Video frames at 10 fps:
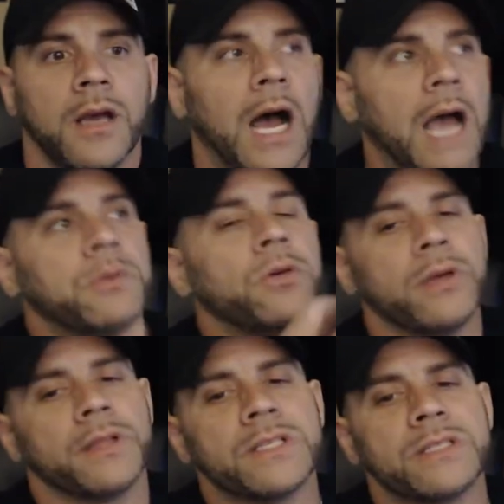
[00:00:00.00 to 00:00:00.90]
I'm
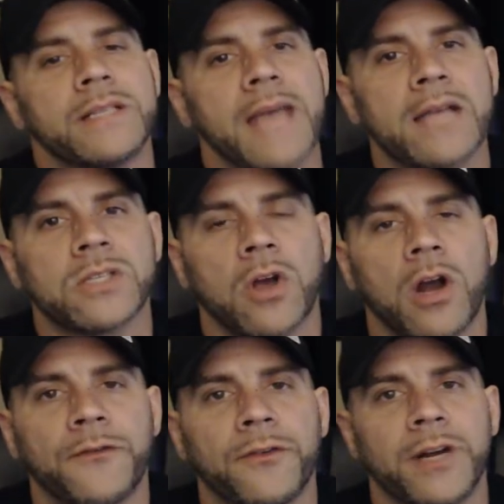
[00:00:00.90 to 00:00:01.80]
doing this to dad's
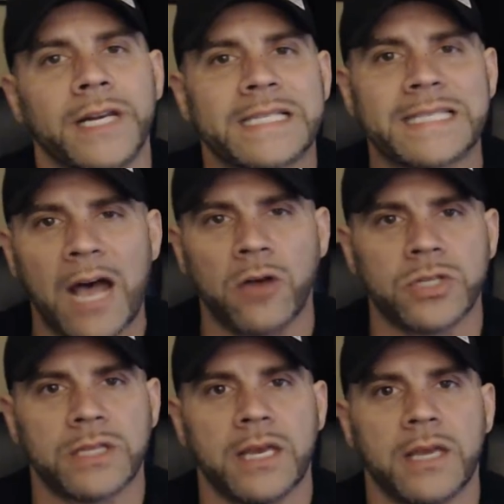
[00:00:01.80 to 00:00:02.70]
car for a
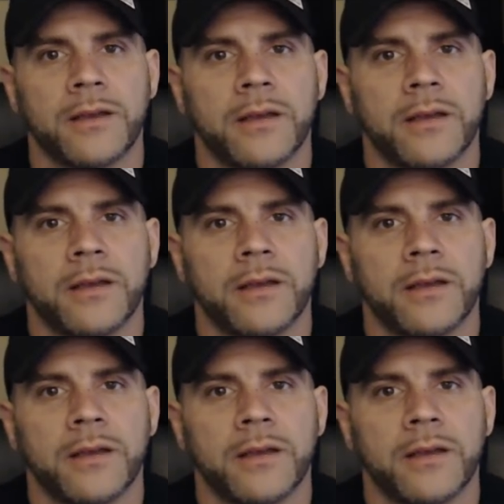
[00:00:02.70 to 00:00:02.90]
nostalgia thing.